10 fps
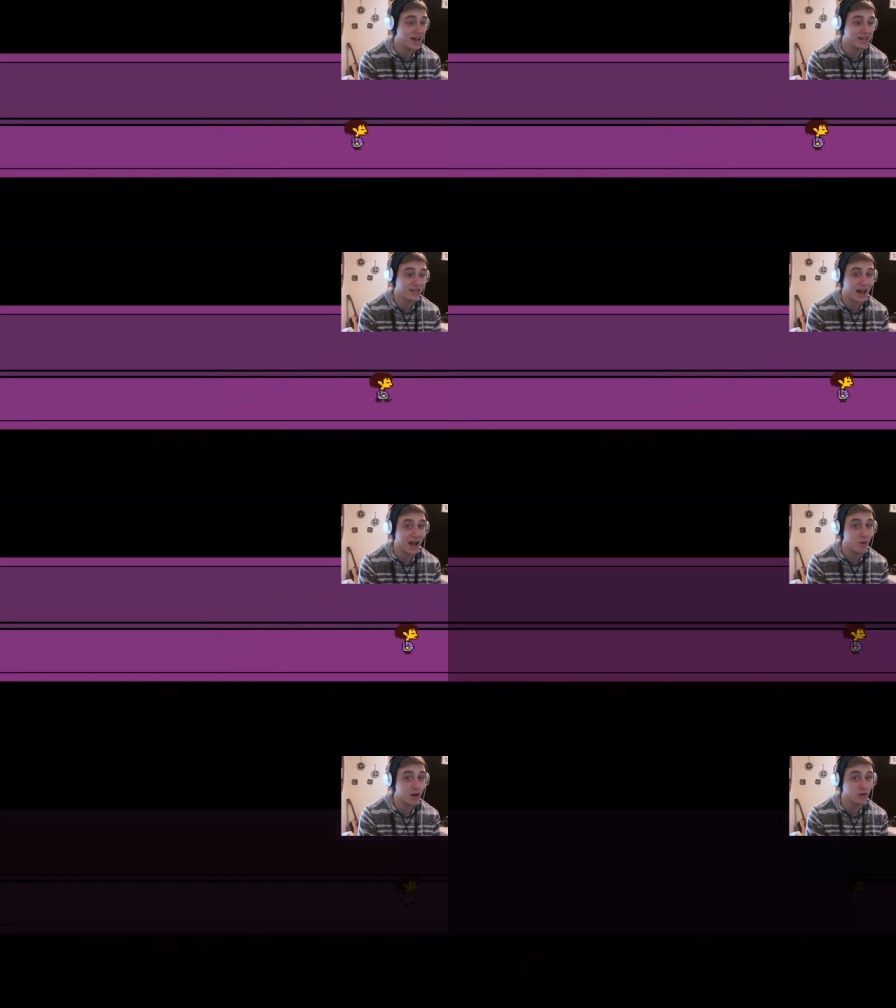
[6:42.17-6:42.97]
I, I,
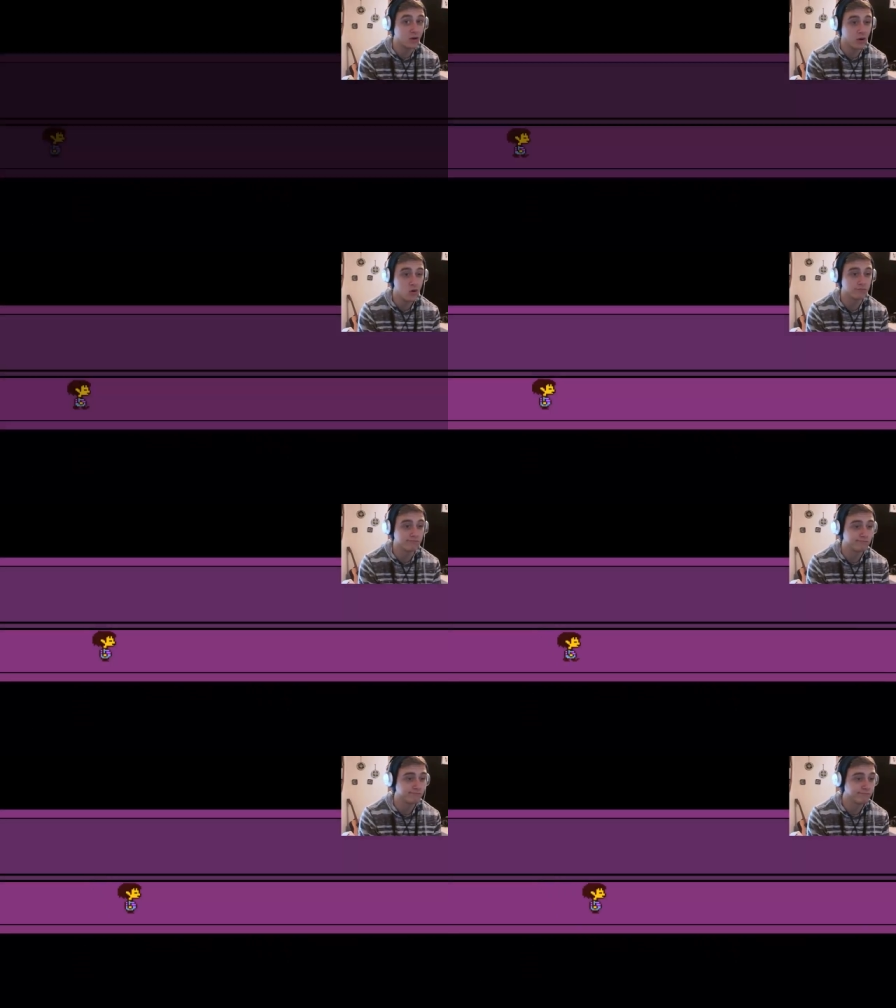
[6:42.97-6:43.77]
I want to go
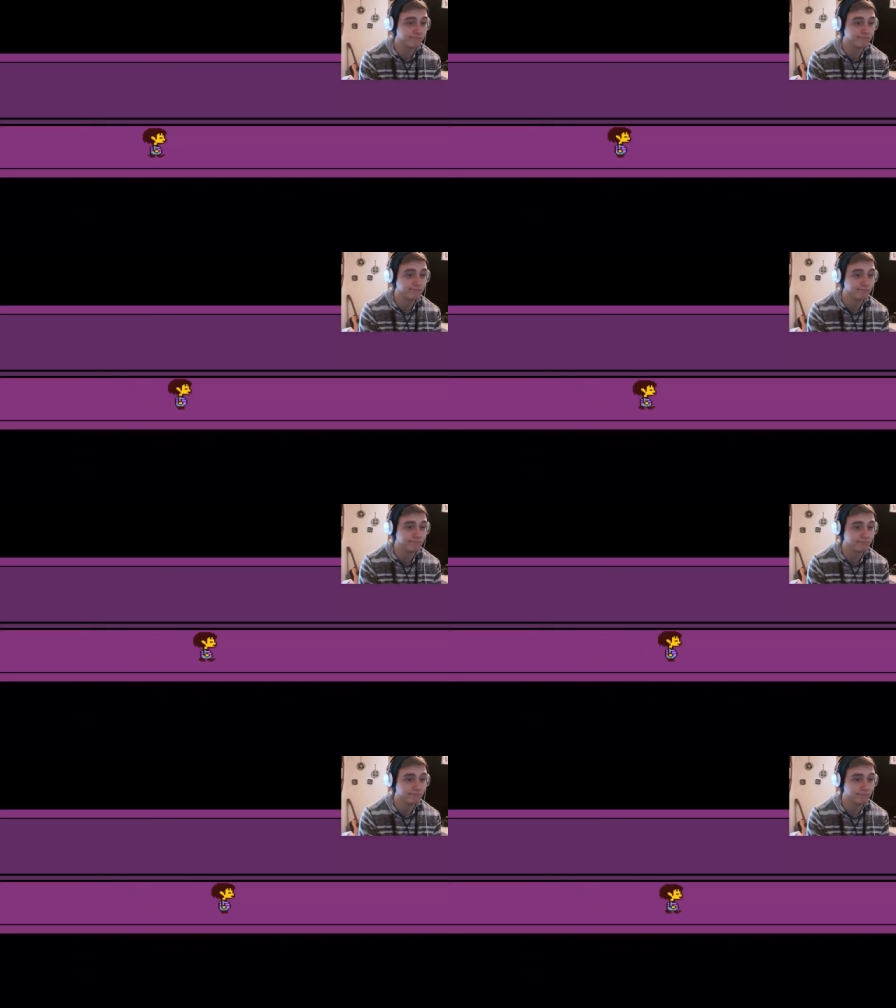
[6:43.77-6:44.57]
home.
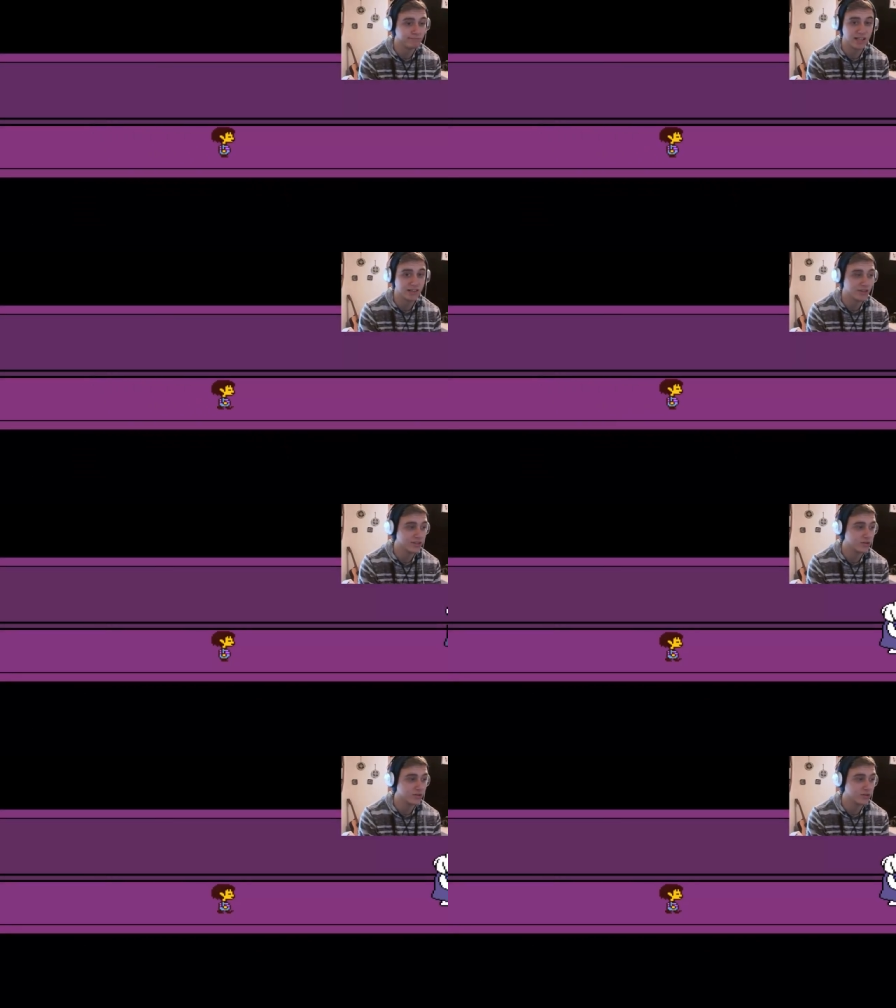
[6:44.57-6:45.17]
I'm not